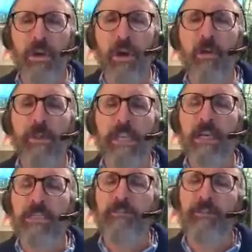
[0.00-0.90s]
All
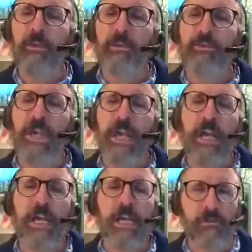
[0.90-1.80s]
because of
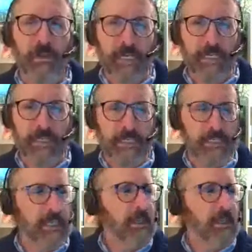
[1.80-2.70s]
inertia,
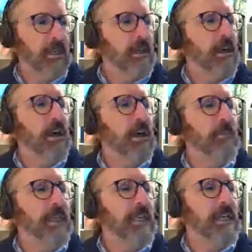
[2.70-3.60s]
right? All
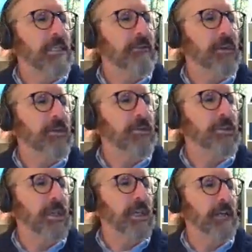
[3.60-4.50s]
because of
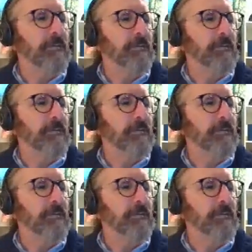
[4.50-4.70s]
inertia.